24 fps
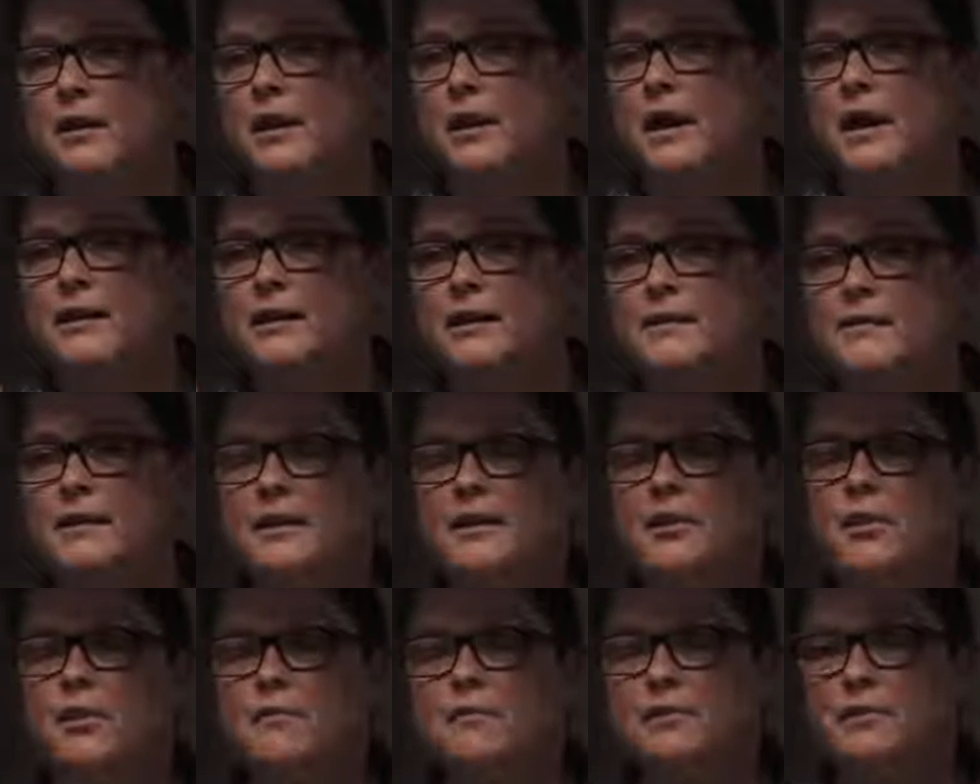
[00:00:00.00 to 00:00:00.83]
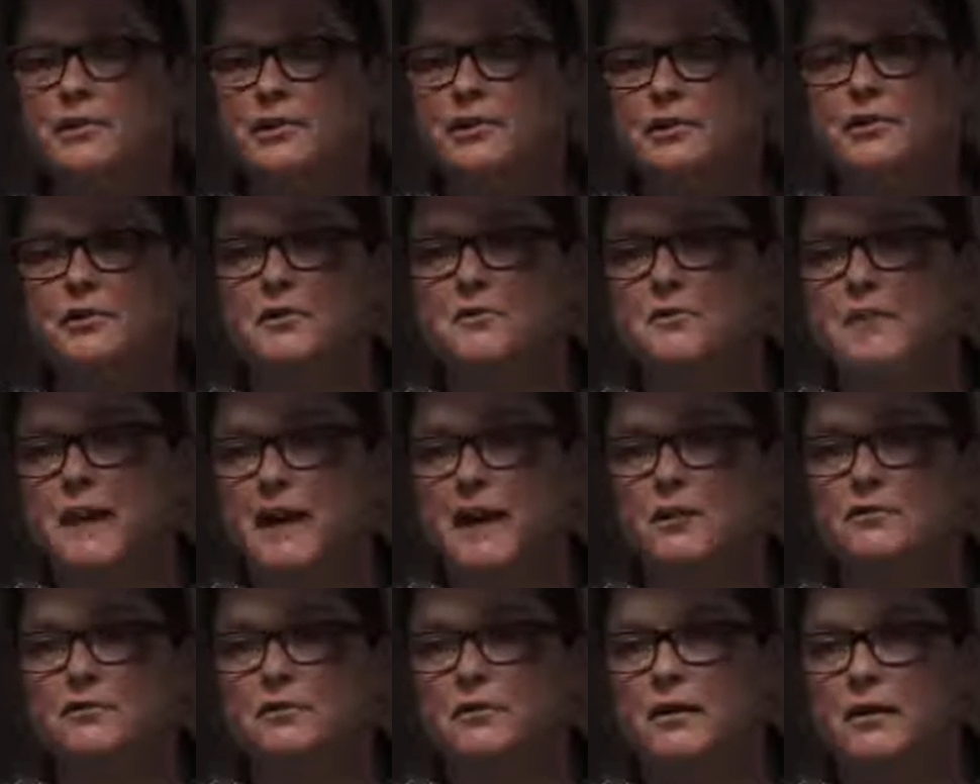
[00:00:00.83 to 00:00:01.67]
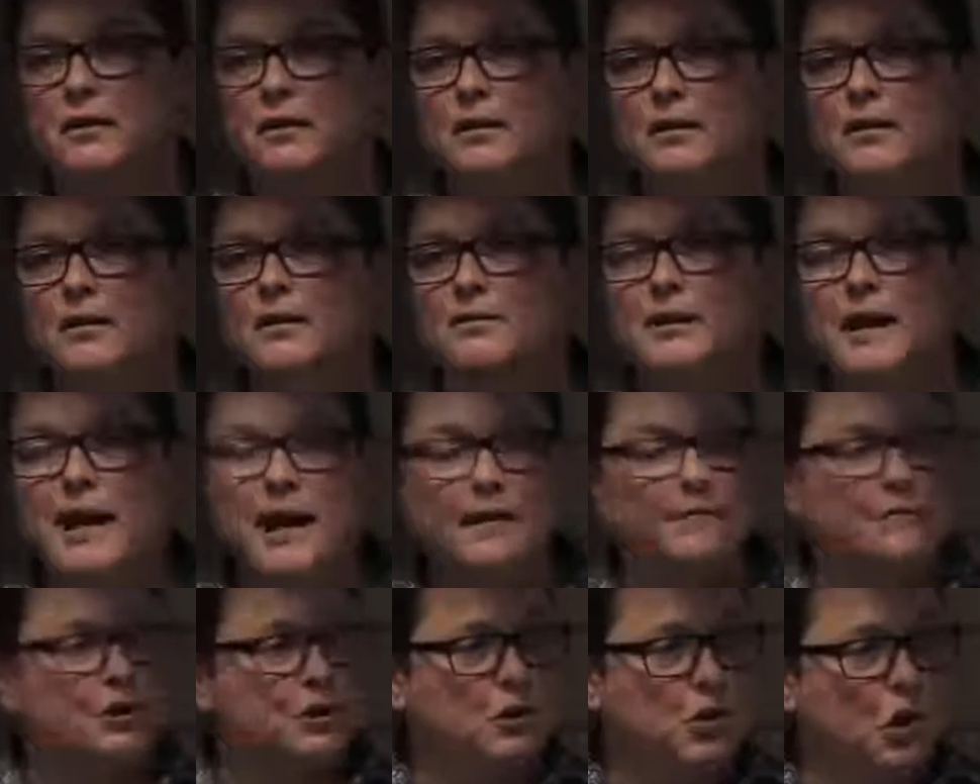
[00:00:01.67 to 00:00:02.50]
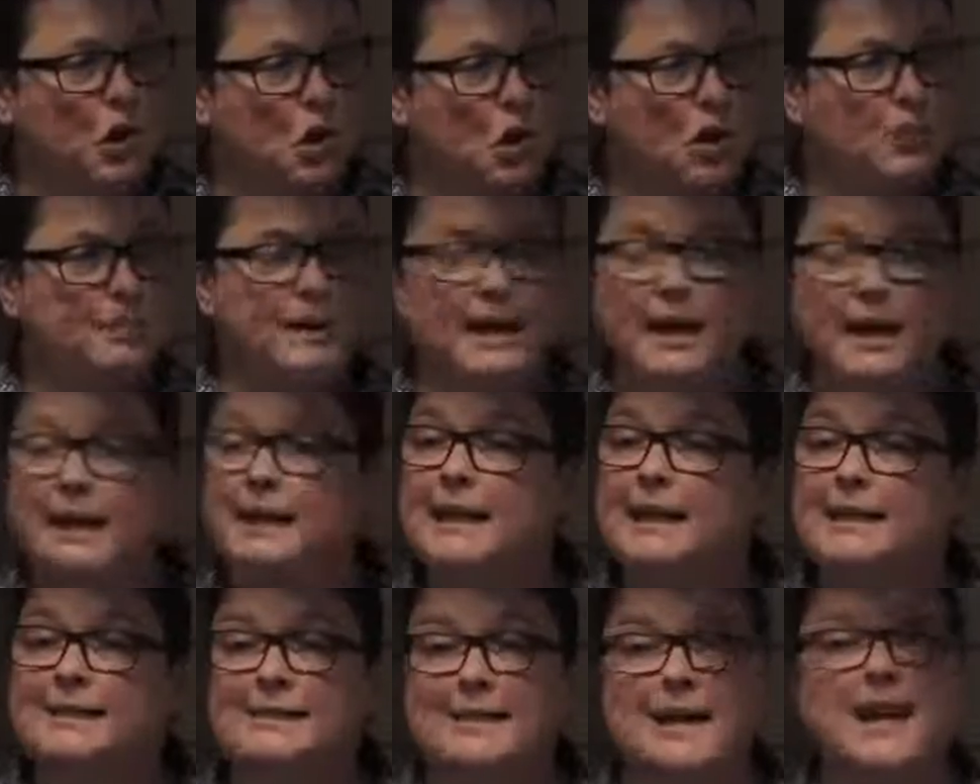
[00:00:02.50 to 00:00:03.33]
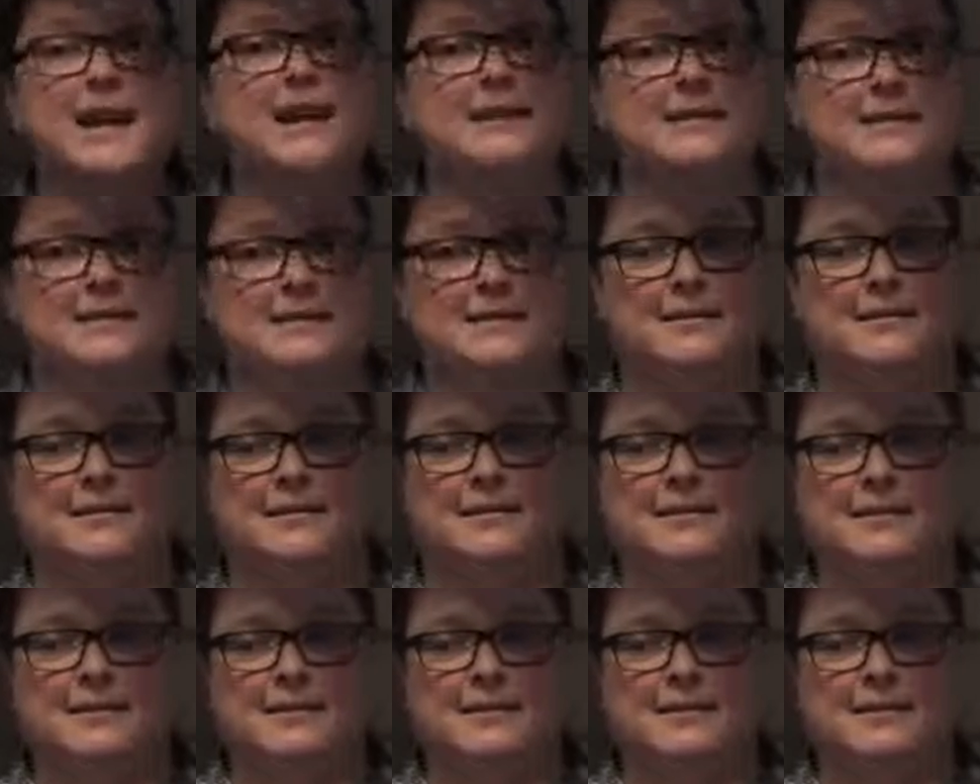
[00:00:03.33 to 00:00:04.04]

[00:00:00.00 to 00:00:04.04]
Anything over a certain amount, they have to call me. I get a text,